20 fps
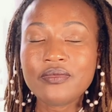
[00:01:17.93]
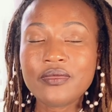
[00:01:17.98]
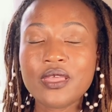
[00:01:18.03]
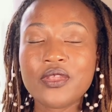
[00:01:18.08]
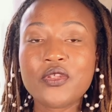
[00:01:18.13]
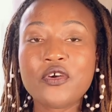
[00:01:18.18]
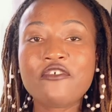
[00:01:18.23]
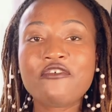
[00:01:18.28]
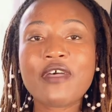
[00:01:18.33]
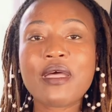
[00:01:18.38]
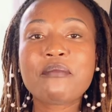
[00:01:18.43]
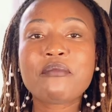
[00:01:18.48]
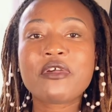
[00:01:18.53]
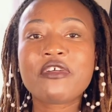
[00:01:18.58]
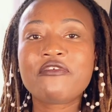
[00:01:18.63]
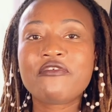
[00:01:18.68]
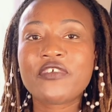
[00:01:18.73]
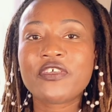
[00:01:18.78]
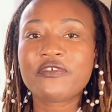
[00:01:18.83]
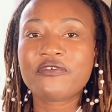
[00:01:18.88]
November
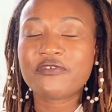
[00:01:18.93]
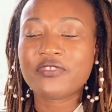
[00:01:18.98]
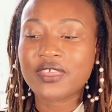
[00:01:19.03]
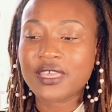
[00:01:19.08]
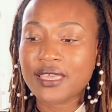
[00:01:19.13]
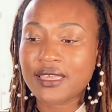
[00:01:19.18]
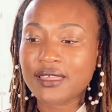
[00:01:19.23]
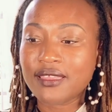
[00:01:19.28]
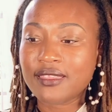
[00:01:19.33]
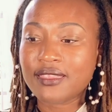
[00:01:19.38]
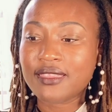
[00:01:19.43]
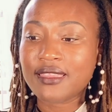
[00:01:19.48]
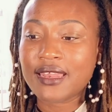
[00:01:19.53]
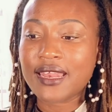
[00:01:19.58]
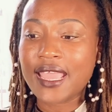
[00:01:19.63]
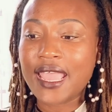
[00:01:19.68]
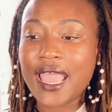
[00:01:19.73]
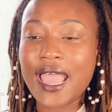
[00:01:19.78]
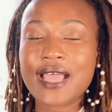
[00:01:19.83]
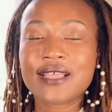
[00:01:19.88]
15th, the
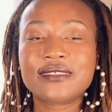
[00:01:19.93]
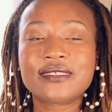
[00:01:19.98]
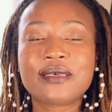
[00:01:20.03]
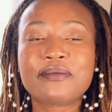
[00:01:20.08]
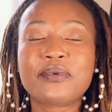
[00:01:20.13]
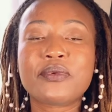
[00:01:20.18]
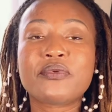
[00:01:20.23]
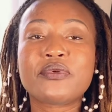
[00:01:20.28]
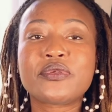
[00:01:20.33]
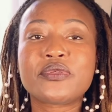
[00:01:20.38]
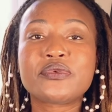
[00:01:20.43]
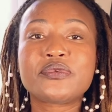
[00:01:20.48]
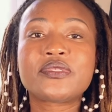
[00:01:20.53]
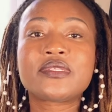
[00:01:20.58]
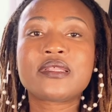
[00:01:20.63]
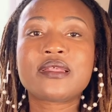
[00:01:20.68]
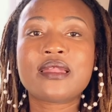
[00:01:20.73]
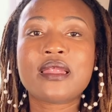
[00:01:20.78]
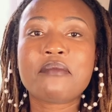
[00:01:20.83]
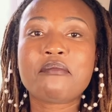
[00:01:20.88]
day adds up and reduces
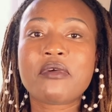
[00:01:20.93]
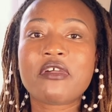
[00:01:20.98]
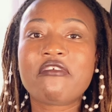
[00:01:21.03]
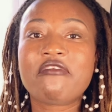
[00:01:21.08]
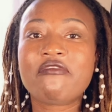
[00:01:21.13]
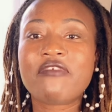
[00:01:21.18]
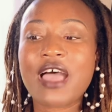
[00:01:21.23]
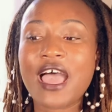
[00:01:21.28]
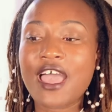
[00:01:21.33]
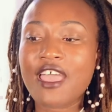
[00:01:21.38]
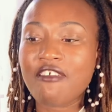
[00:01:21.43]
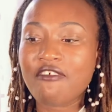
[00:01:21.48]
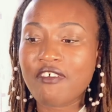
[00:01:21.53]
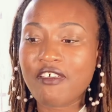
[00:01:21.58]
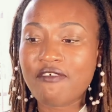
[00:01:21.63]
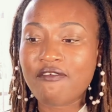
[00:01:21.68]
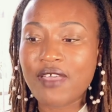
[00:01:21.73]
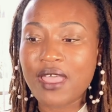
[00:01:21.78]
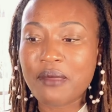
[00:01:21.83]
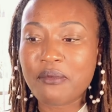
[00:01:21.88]
the number
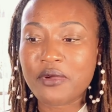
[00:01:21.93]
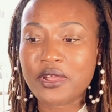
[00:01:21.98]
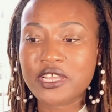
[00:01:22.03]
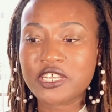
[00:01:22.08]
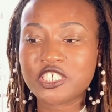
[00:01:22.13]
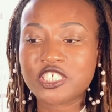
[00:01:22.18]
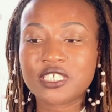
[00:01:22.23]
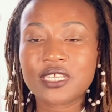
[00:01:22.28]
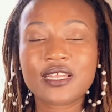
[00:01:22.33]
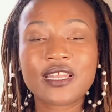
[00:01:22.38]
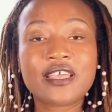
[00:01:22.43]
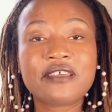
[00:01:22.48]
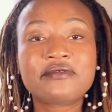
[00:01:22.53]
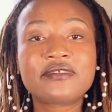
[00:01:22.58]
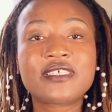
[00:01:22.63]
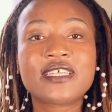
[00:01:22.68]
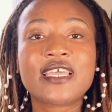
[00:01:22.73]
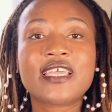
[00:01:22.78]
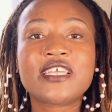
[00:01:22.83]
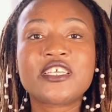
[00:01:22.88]
five vibration. If
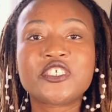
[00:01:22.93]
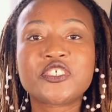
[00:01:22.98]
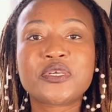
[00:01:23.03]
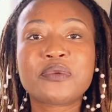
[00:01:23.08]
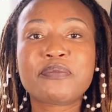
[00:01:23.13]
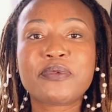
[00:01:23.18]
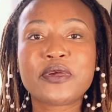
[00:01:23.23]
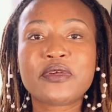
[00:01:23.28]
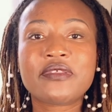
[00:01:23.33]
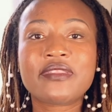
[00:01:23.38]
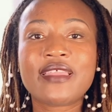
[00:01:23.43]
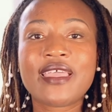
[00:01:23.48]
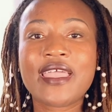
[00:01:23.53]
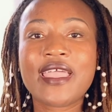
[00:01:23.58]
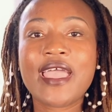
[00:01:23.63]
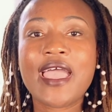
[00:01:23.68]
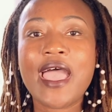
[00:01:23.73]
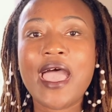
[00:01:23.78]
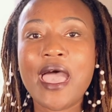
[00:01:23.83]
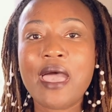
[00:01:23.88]
today is your birthday,
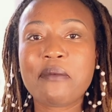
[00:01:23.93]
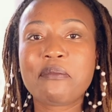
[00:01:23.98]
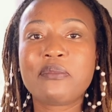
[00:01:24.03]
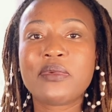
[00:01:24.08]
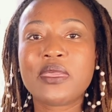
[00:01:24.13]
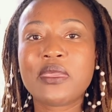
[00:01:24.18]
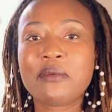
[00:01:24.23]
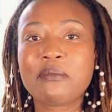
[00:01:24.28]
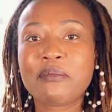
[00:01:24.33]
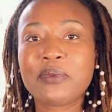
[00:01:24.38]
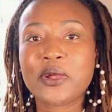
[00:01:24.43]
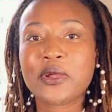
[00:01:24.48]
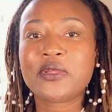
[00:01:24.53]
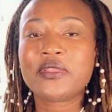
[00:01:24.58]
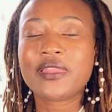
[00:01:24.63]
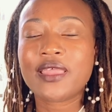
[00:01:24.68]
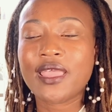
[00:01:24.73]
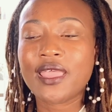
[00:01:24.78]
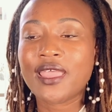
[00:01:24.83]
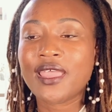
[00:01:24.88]
happy
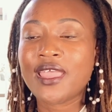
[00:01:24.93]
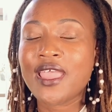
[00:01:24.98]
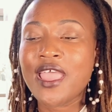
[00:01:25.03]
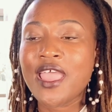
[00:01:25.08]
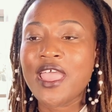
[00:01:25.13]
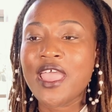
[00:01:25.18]
birthday.